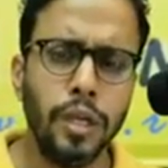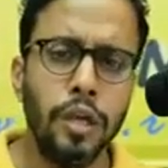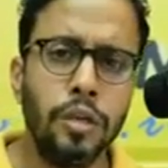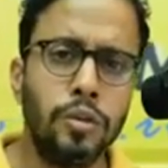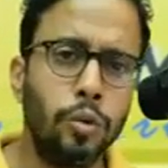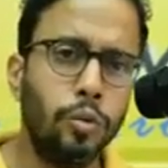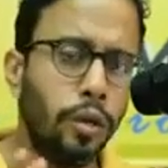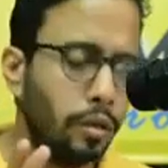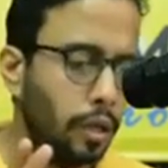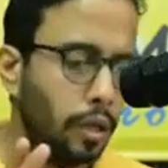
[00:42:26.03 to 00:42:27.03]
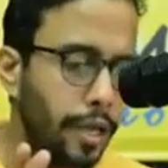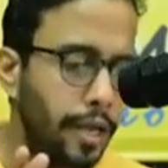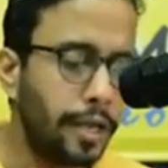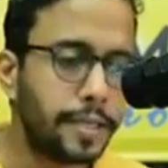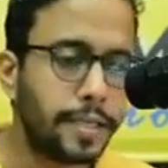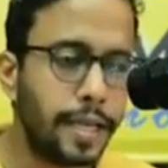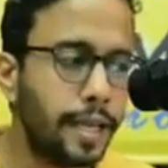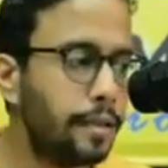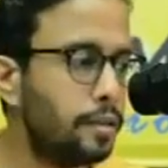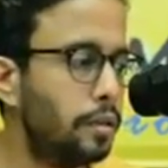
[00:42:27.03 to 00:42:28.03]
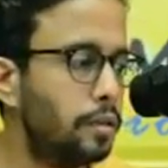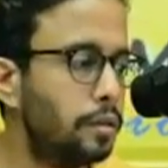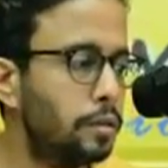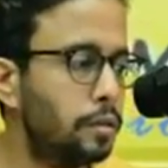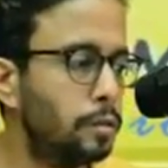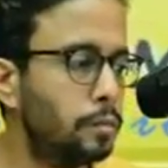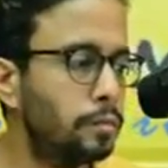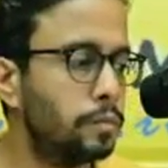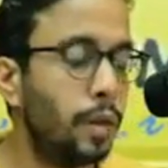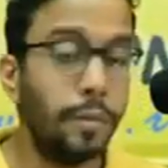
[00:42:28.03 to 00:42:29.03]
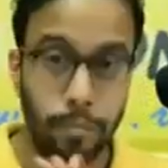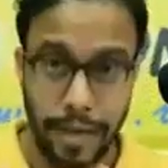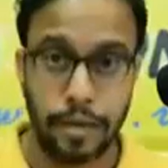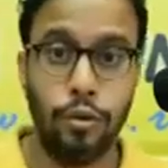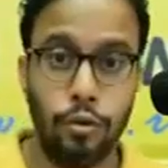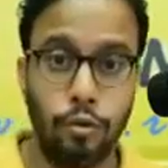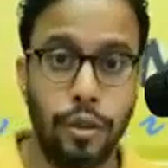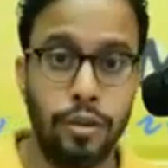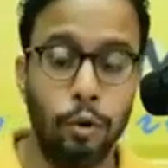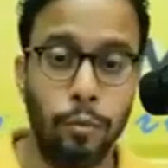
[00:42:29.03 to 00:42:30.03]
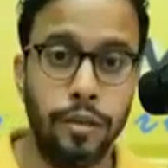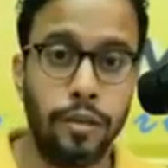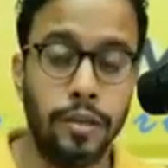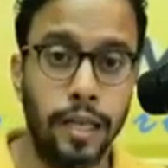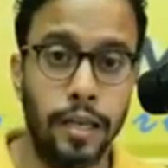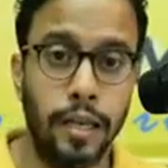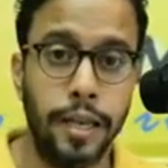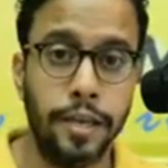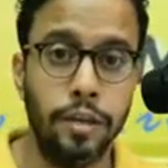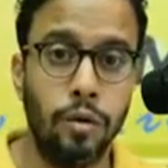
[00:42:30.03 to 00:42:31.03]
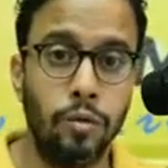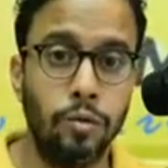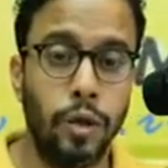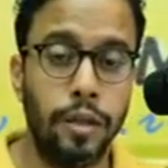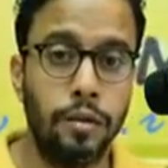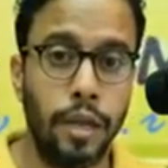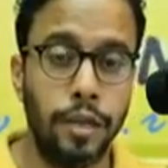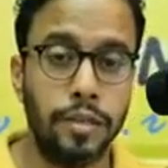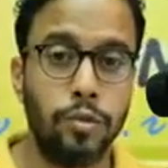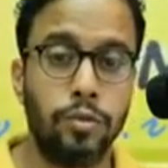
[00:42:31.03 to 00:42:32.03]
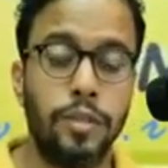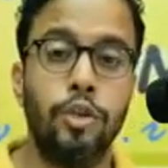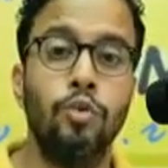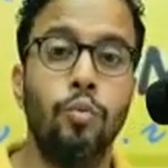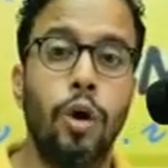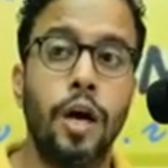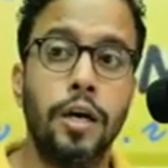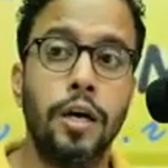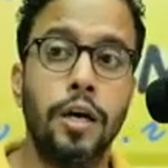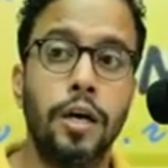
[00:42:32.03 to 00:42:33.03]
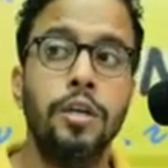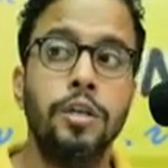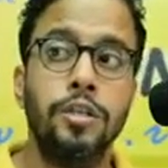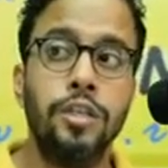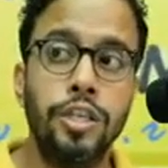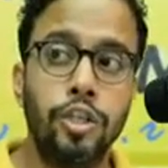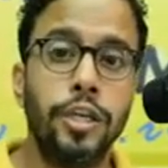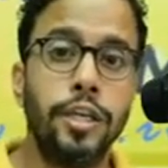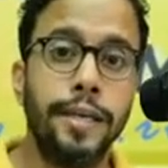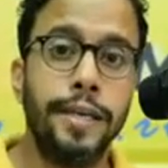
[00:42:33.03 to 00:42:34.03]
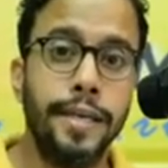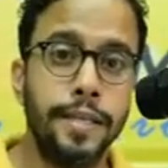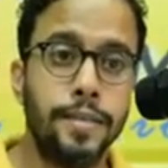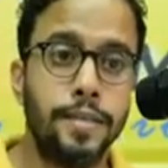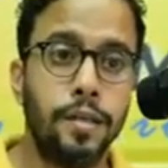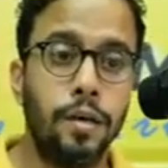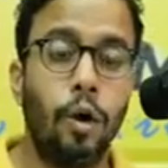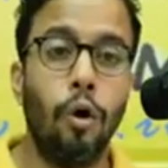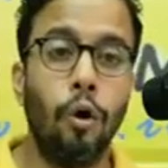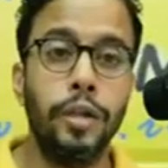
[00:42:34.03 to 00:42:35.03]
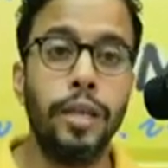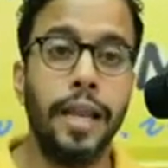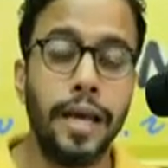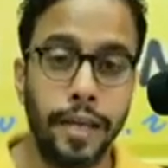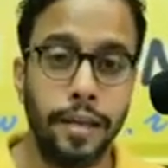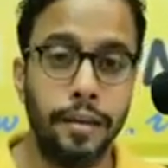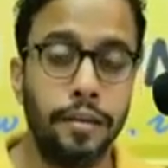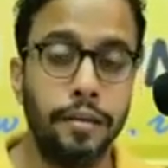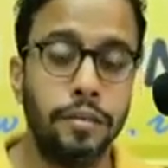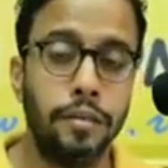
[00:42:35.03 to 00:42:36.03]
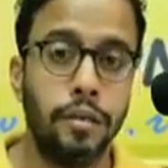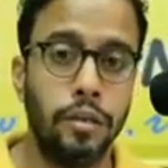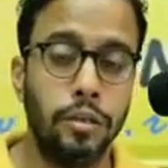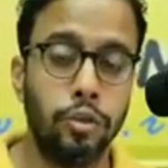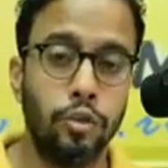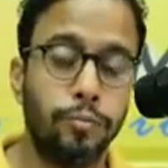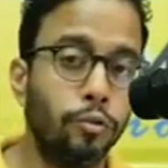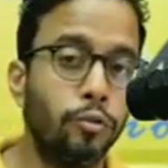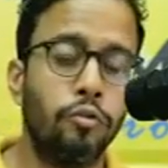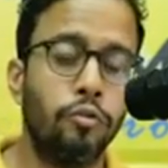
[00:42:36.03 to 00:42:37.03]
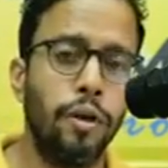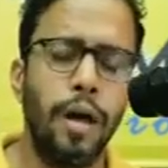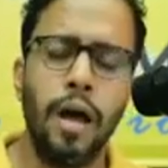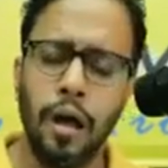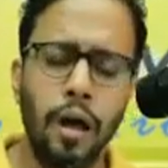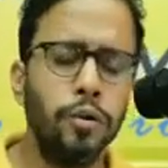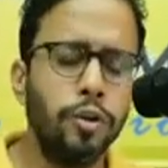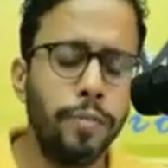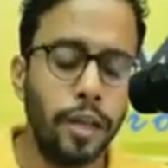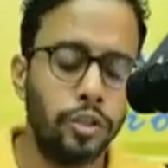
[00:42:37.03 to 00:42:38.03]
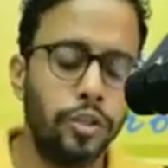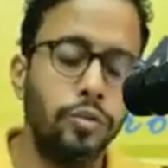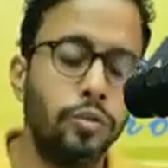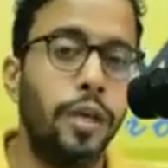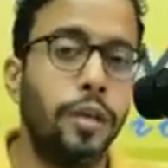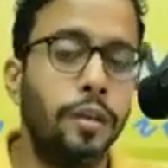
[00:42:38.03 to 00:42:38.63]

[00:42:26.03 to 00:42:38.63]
So I understand, coming back to you at the moment, Hillel, I know and I understood that you are teaching kids online to program. How do you manage to do that?